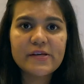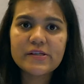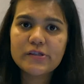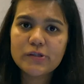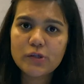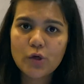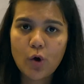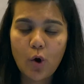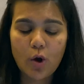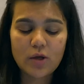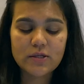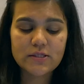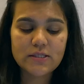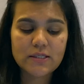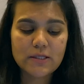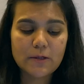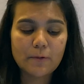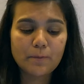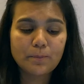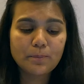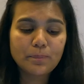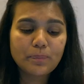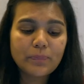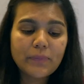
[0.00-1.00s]
is caused.
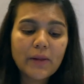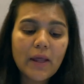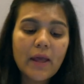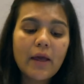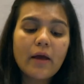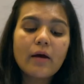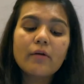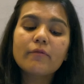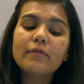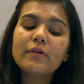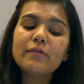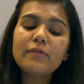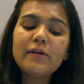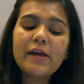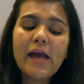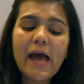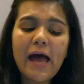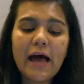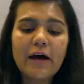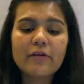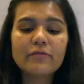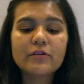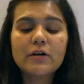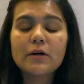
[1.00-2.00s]
When we
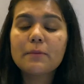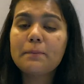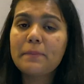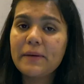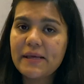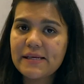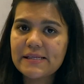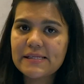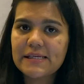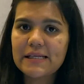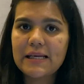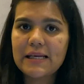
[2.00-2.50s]
have a base